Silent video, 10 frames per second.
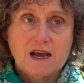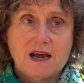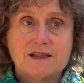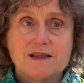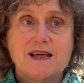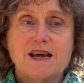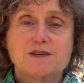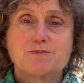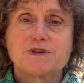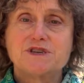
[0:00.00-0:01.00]
and that
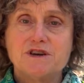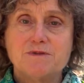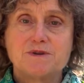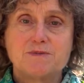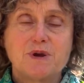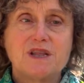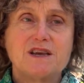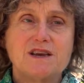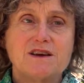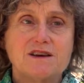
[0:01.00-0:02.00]
is presumed to
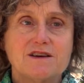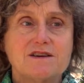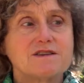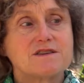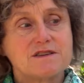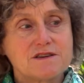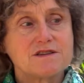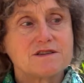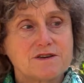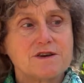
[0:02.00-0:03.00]
be
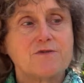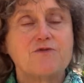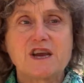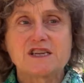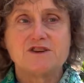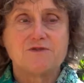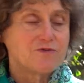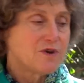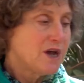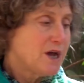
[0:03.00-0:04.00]
the effective
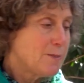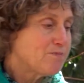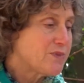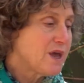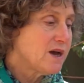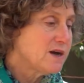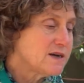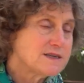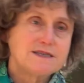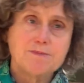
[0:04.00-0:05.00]

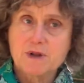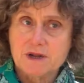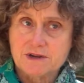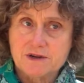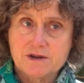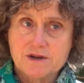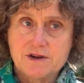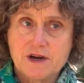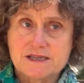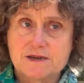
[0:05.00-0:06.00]
stimulant, you
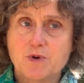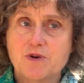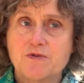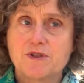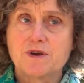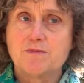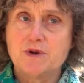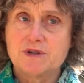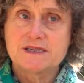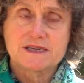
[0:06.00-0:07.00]
know, as it were, for the
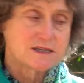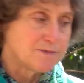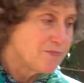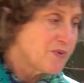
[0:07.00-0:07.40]
immune system.